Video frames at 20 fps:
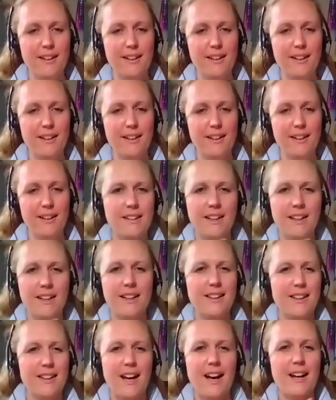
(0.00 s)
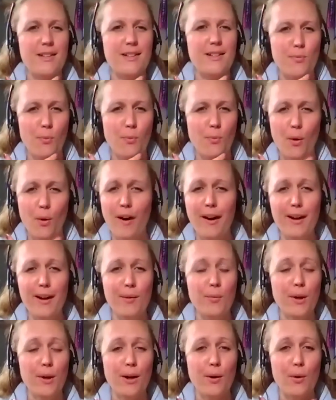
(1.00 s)
it. That is why
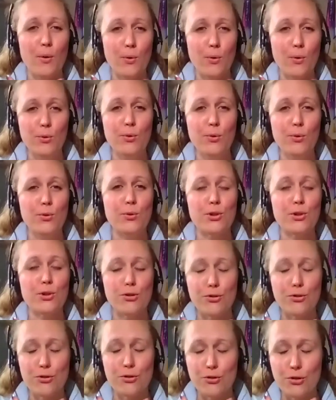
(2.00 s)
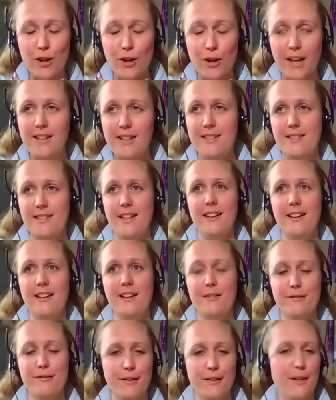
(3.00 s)
we are all
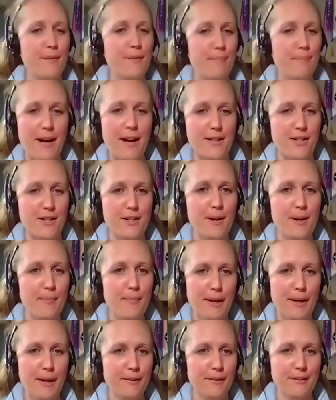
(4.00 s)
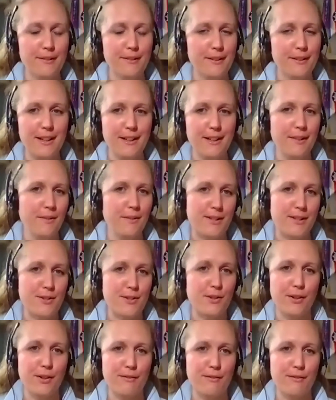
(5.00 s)
crazy passionate about it. It's
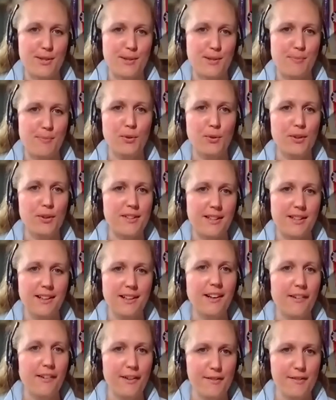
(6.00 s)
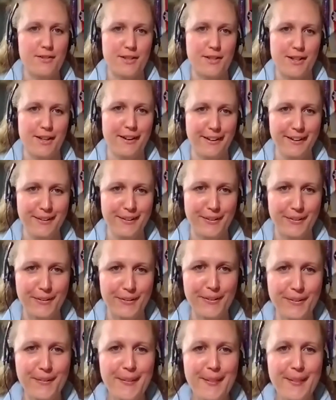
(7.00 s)
not even a sport, it's a lifestyle.